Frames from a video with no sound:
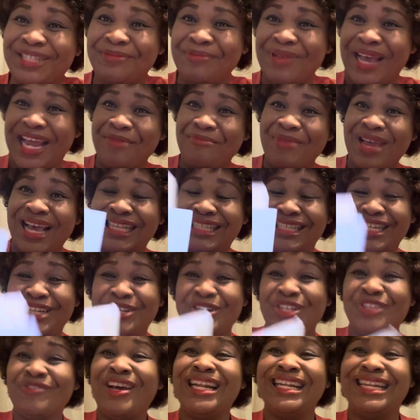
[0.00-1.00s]
me an email and said,
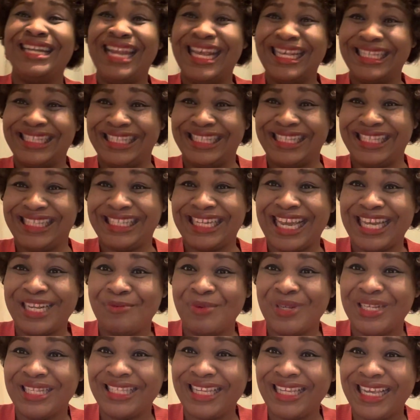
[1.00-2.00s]
let's discharge
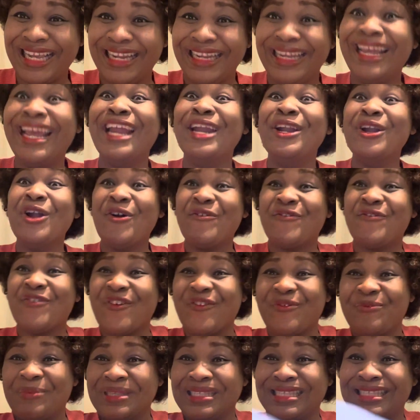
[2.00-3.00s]
Mrs. Ailey. Enough
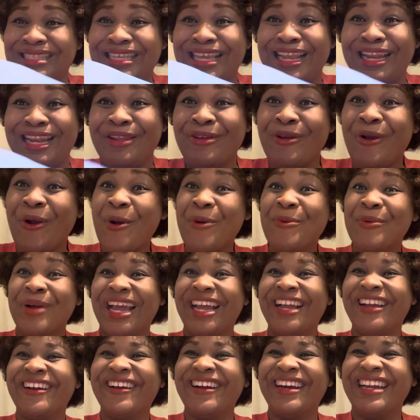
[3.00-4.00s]
of Mrs. Ailey. Oh
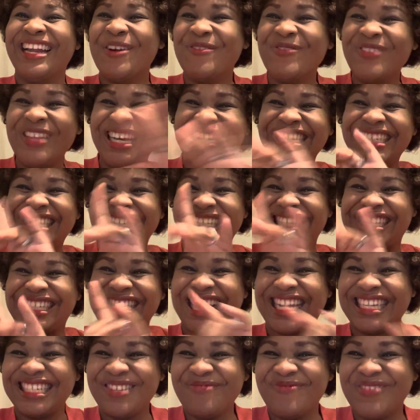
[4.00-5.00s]
my God, I'm not
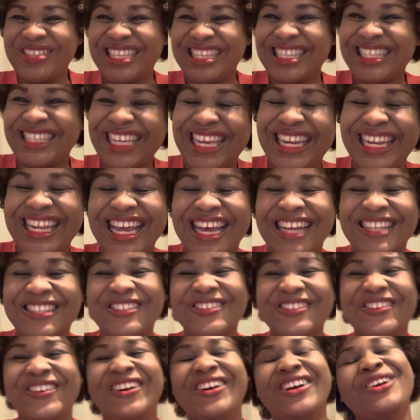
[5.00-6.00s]
discharging Mrs. Haley
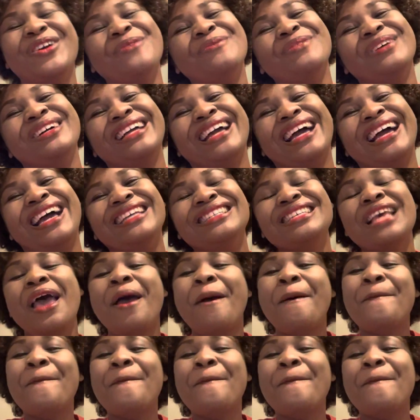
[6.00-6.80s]
at all. Come on, guys.